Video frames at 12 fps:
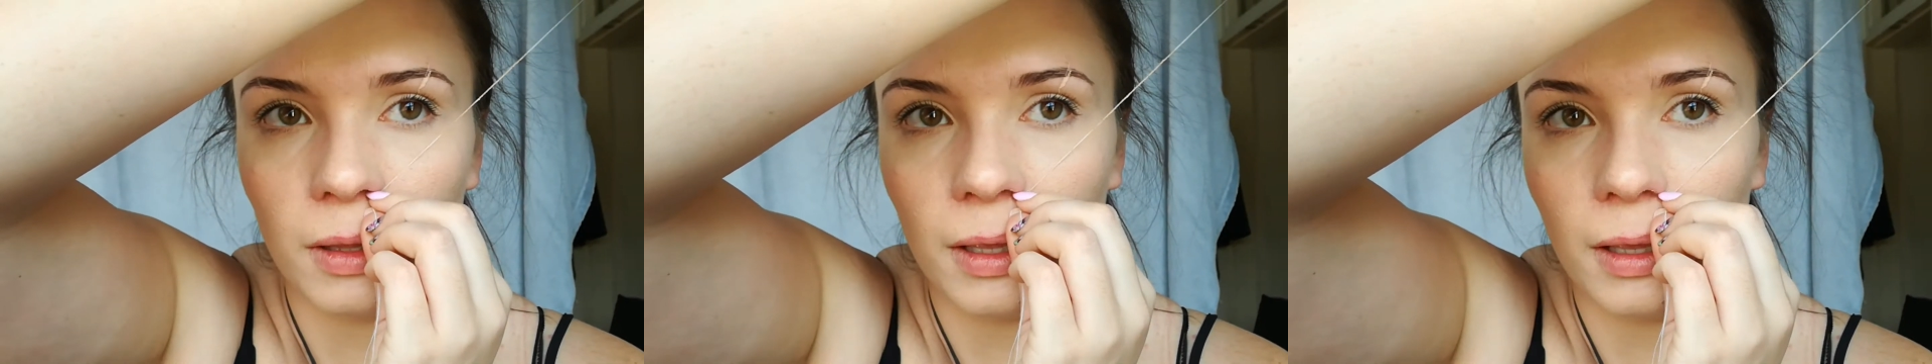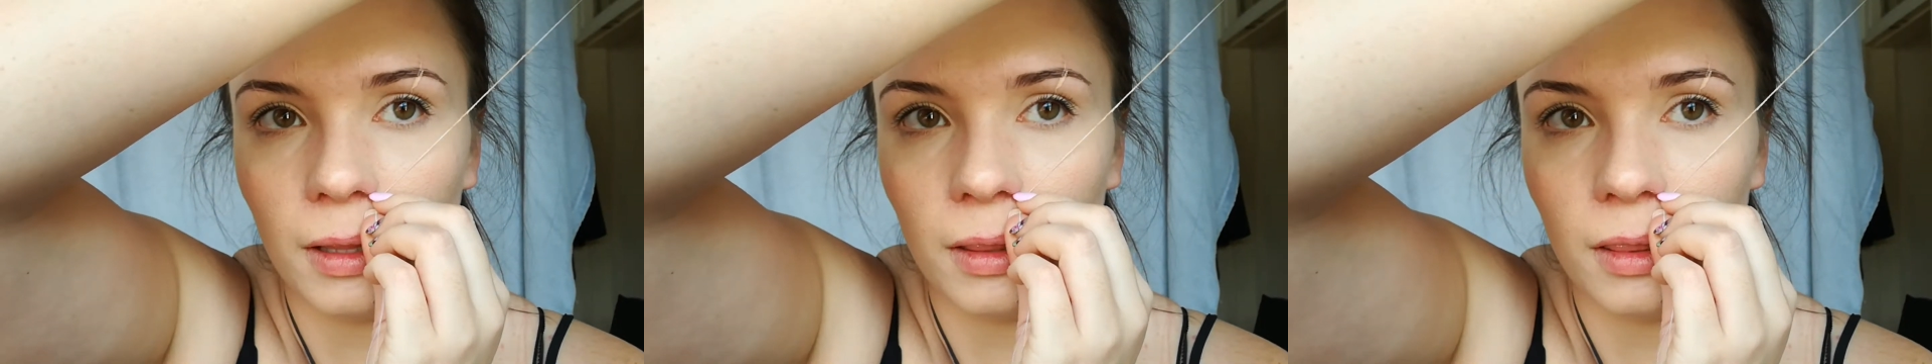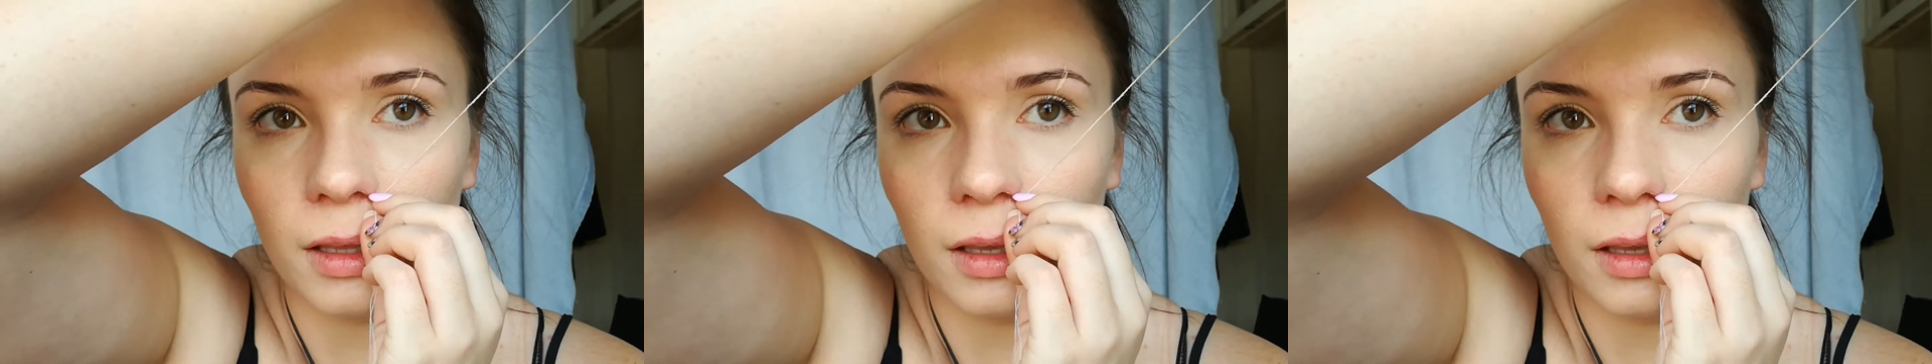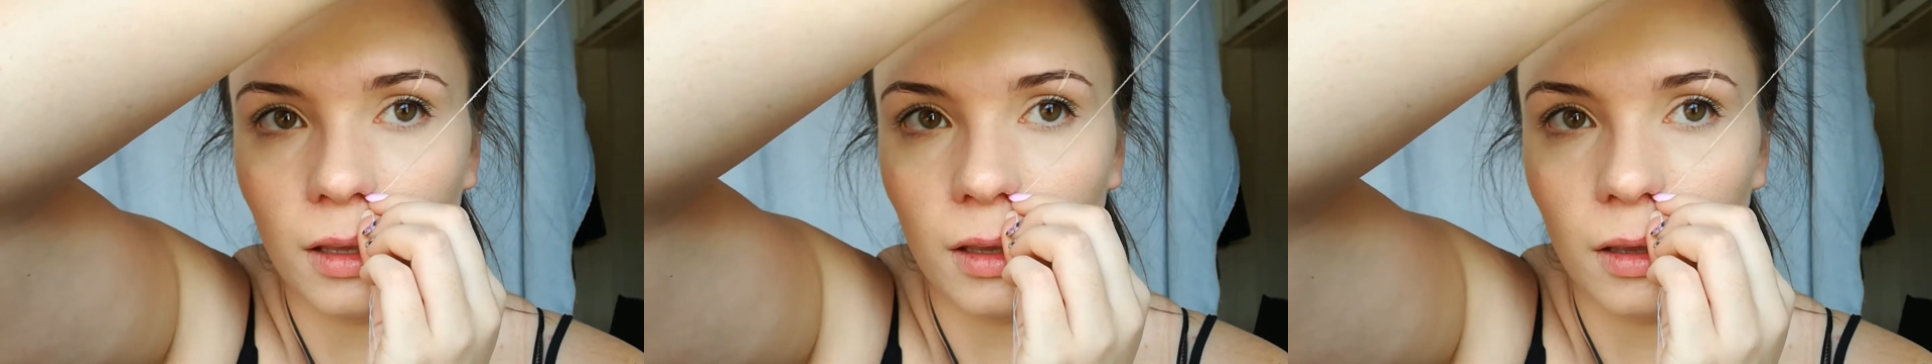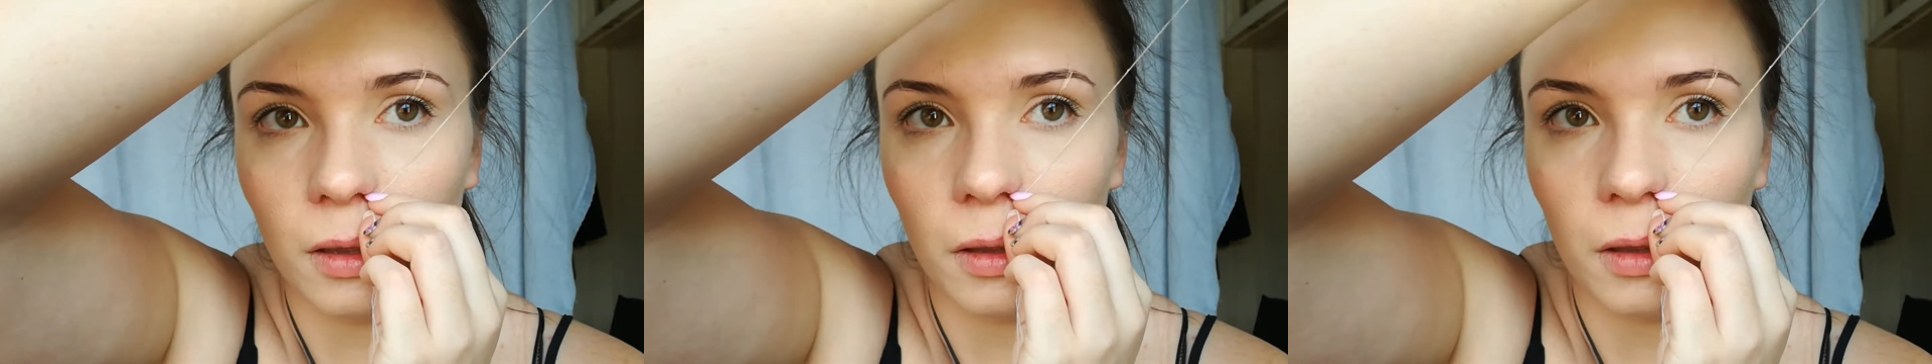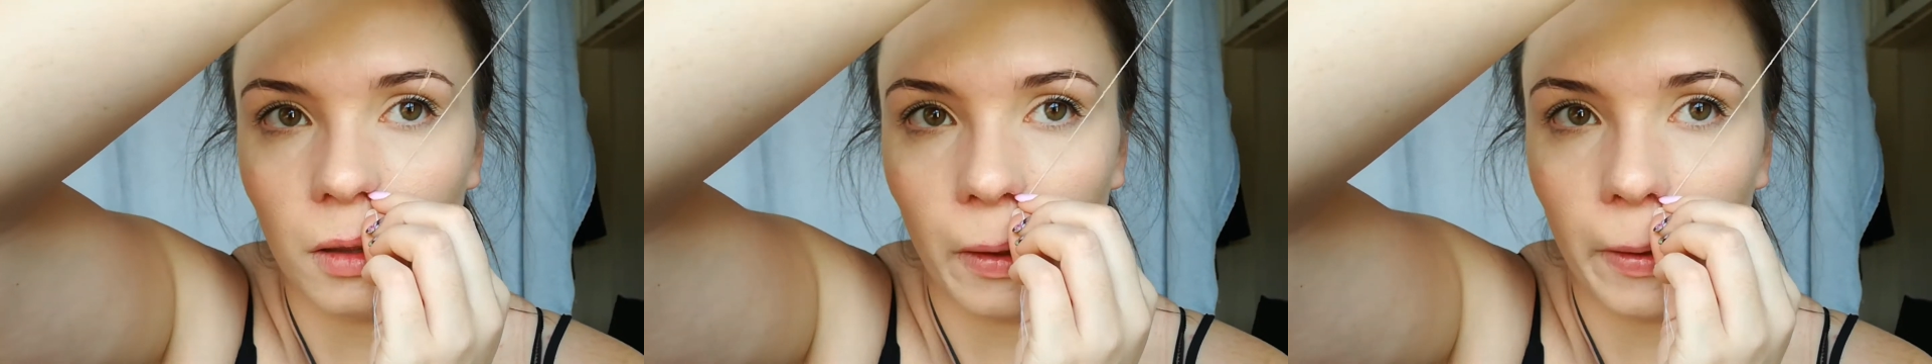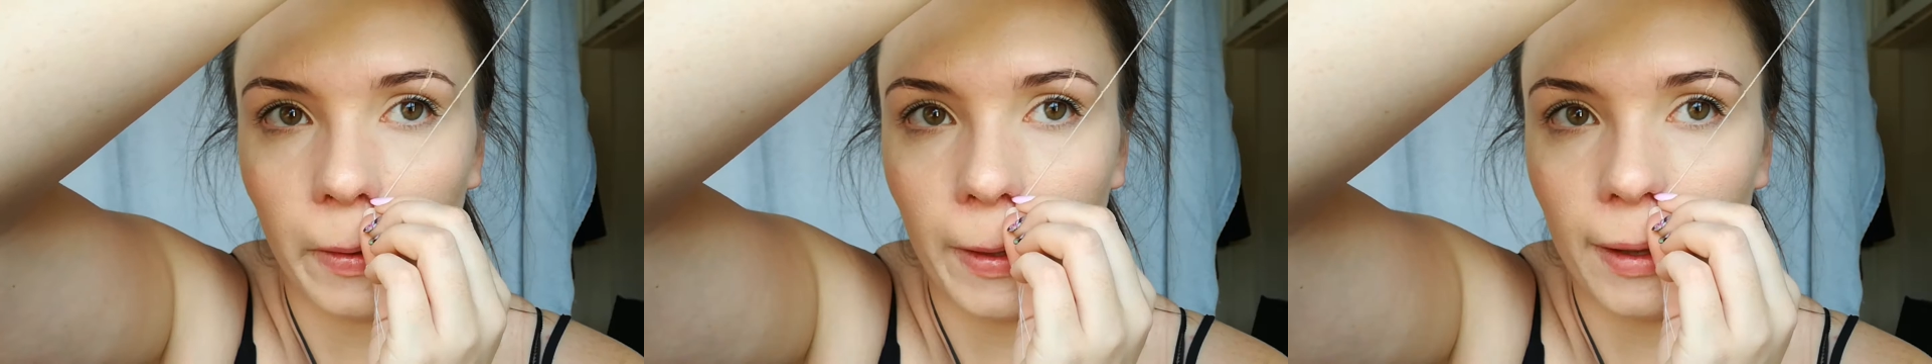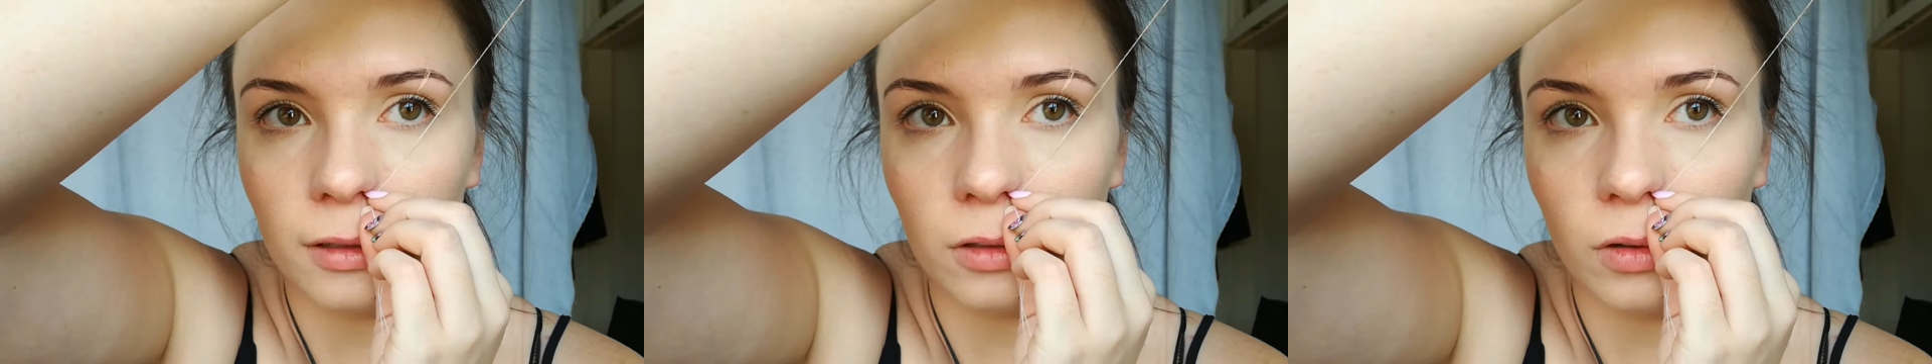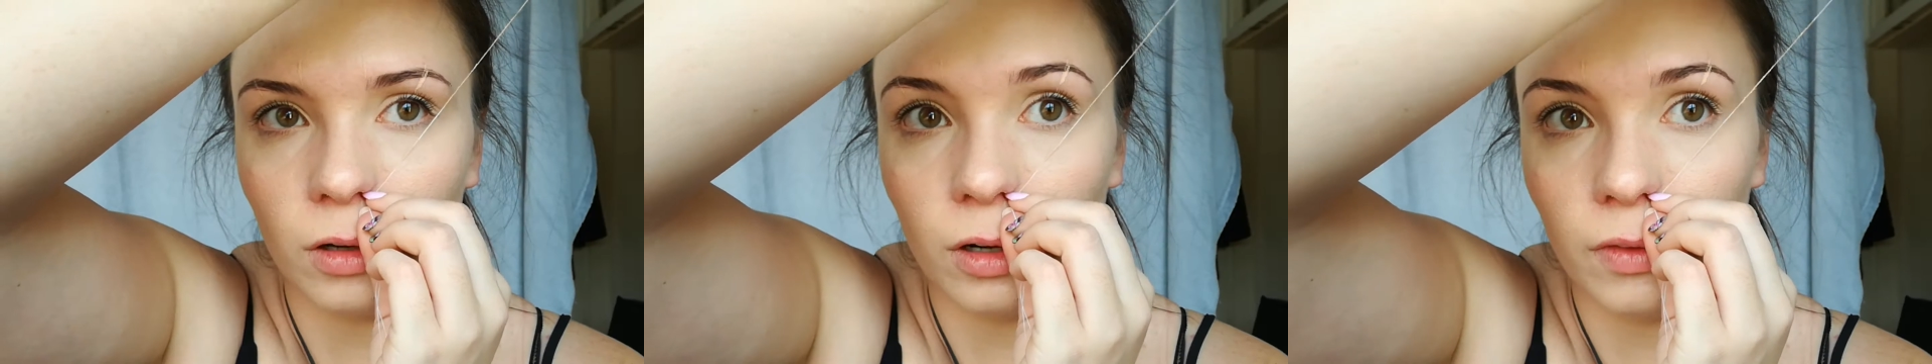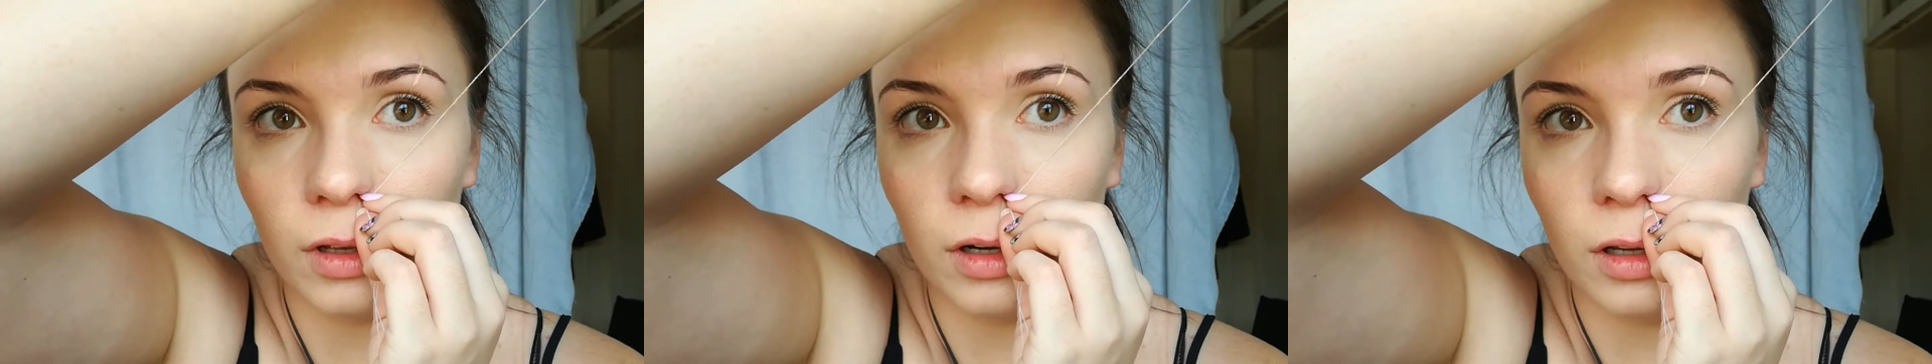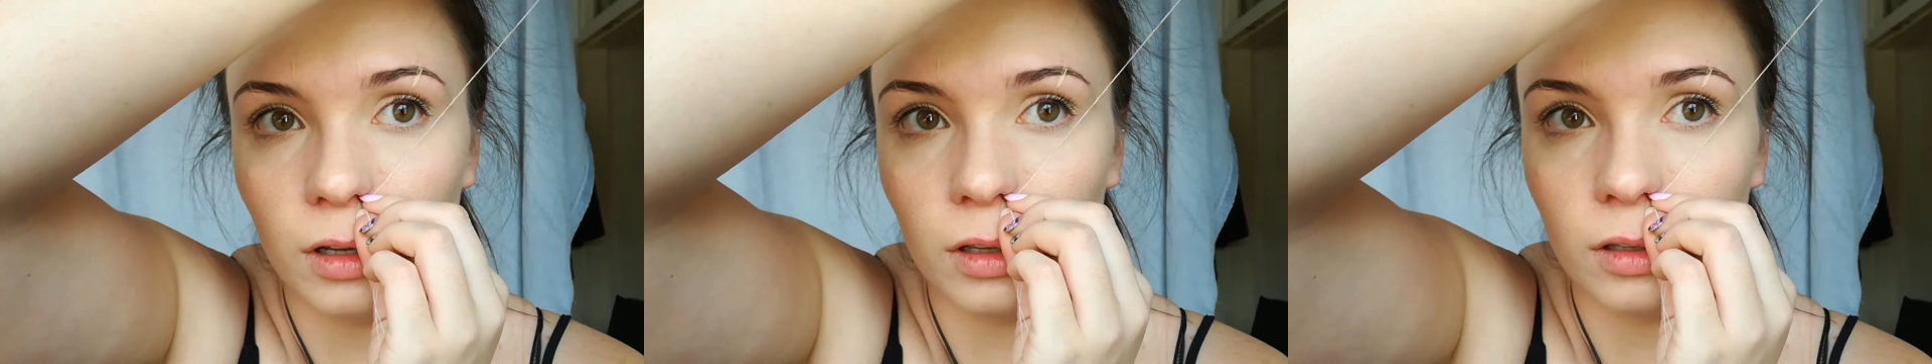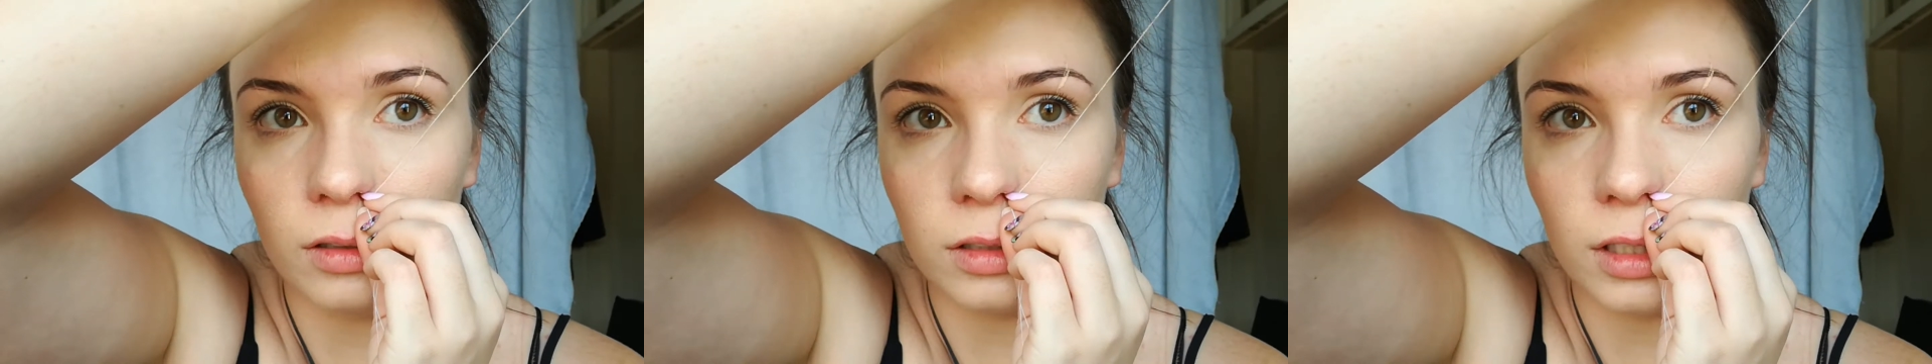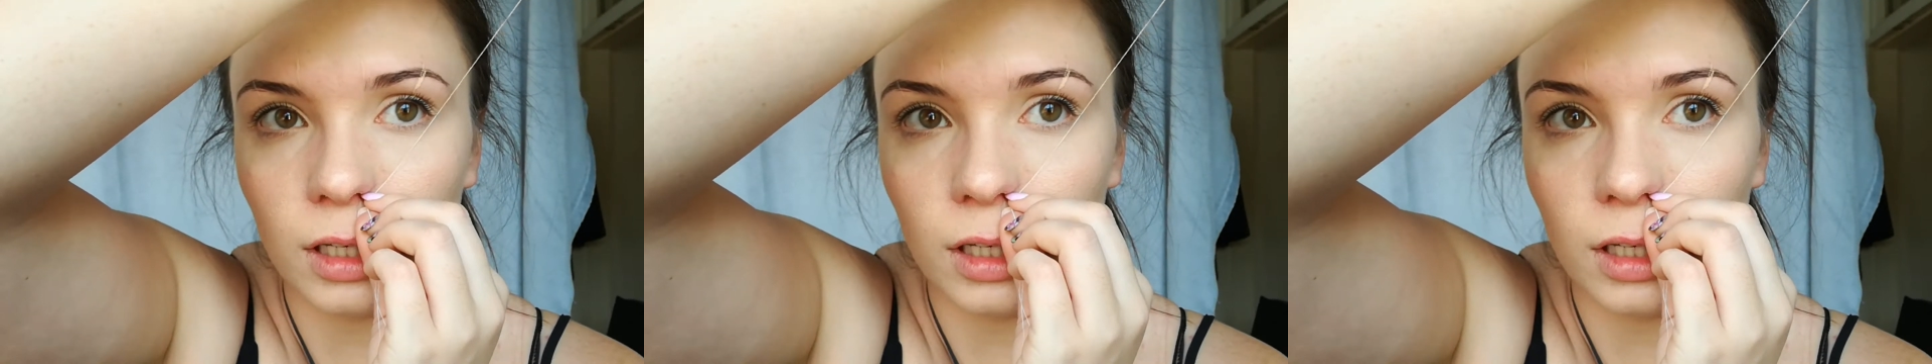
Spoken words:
And the outer corner of the nose,